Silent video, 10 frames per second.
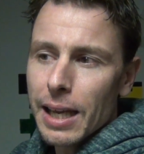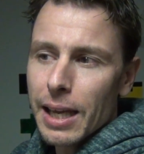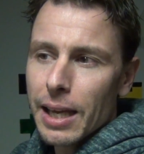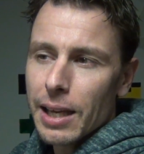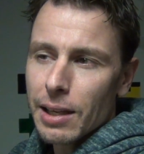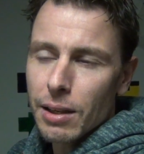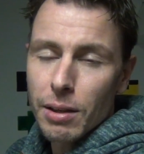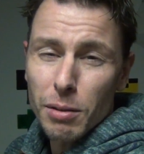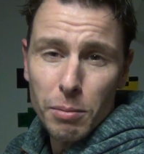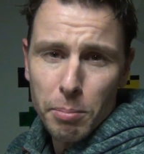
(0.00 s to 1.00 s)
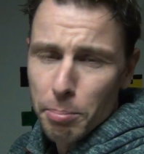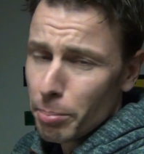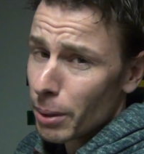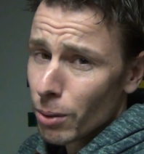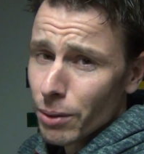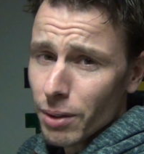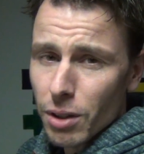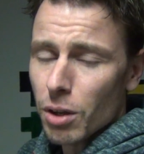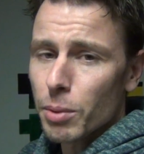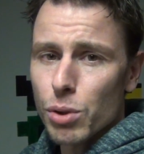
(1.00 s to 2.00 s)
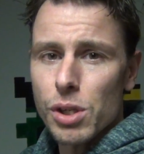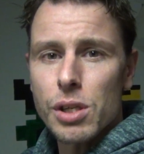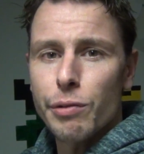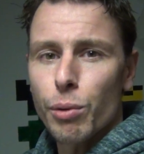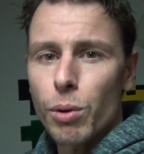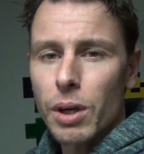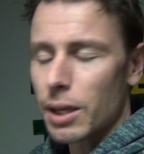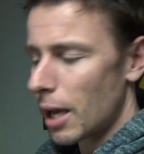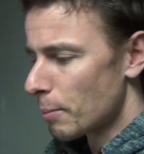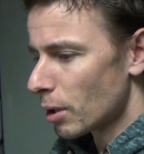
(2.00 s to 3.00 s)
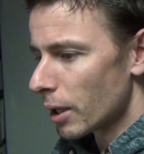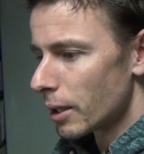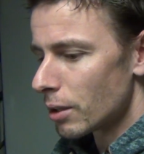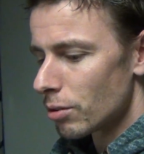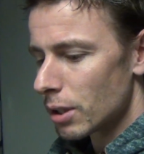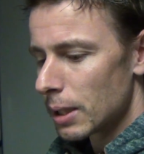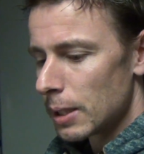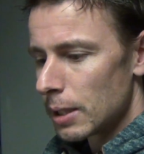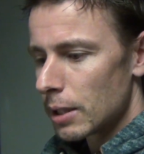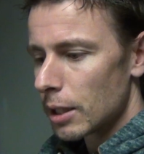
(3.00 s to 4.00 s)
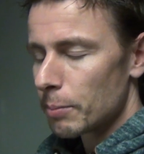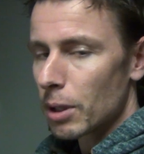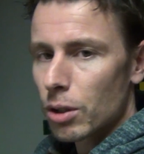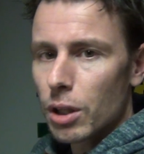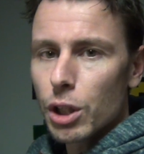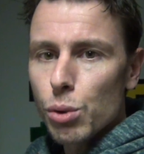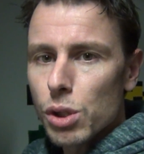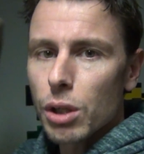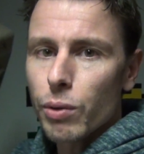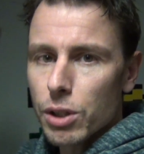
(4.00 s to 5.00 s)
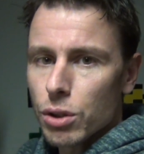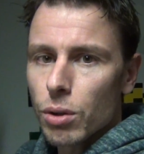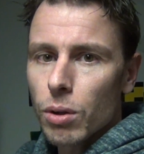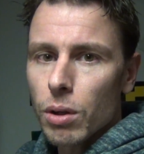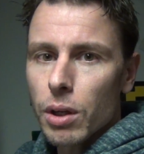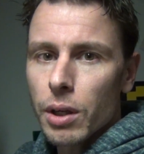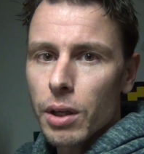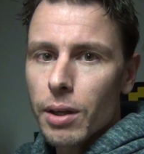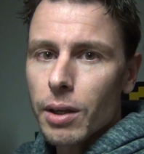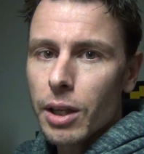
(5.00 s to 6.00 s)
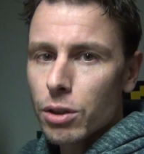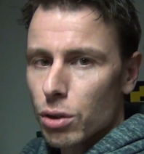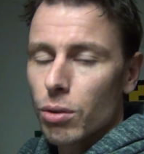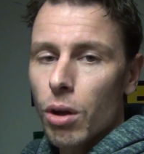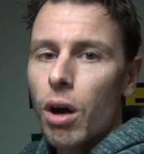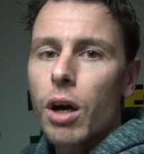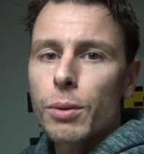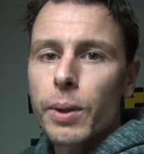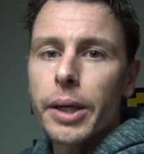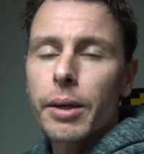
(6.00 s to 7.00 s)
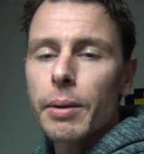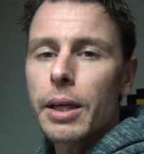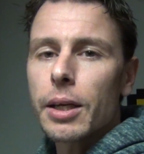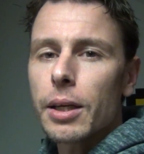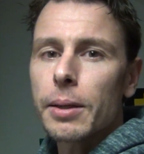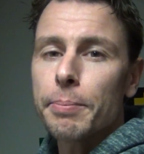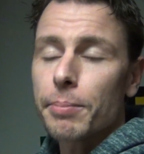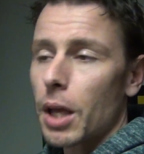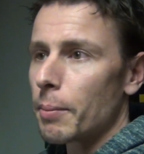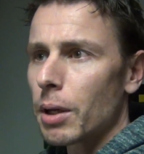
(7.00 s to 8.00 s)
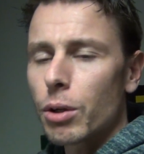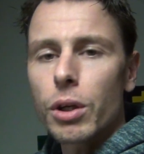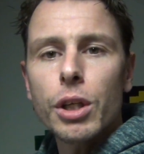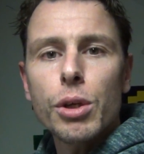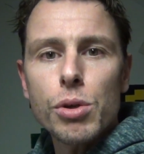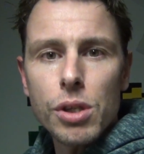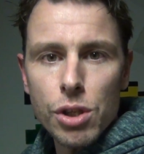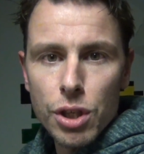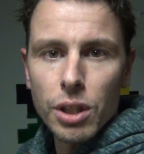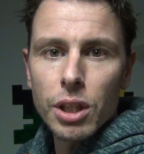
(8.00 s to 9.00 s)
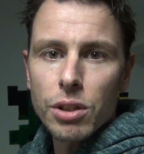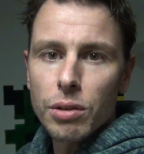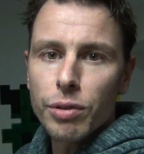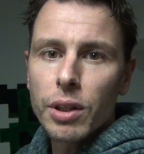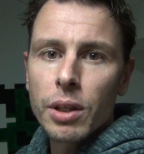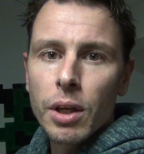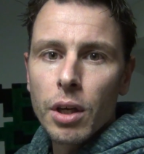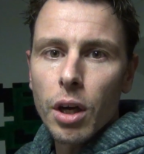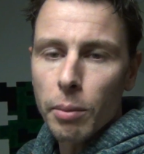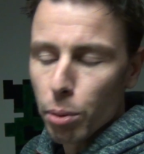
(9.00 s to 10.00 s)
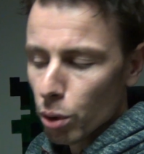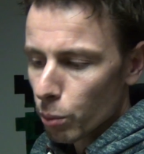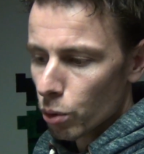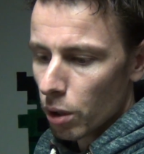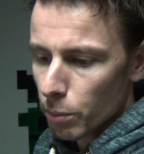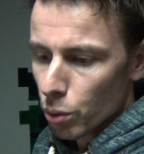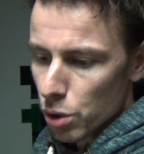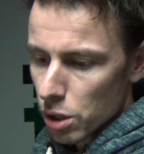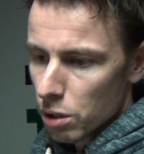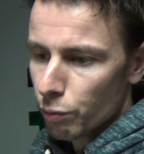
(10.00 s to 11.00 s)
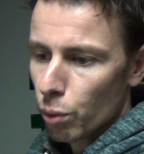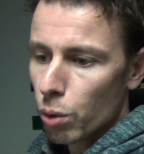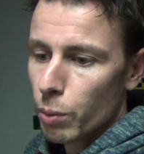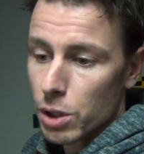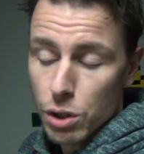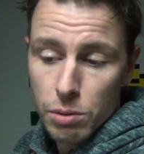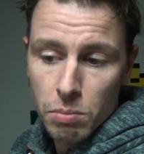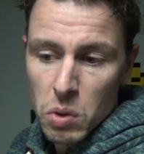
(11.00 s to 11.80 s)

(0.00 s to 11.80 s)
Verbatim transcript: and build a Commodore 64 and emulate it I'm not going to use the original uh, internal hardware. Um, I'm not going to use the CD-TV, a portable Commodore 64, which